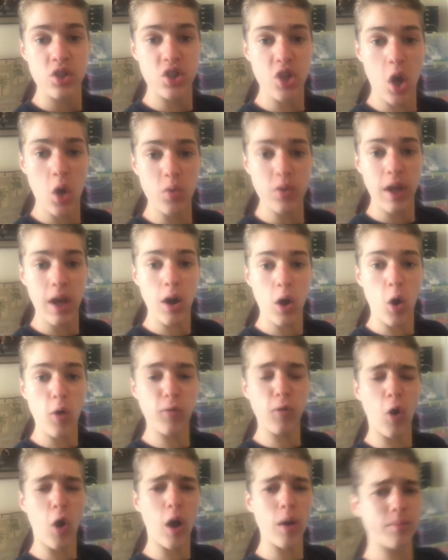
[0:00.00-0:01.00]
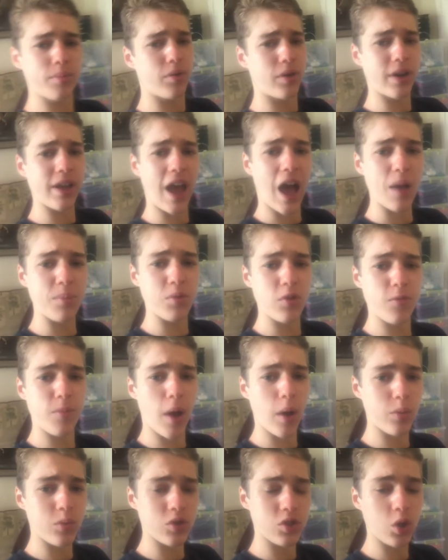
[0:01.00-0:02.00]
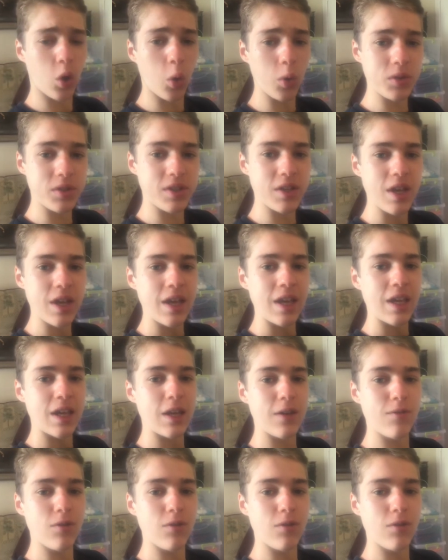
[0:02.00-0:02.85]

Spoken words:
So, yeah, overall, I'm pretty happy with my results.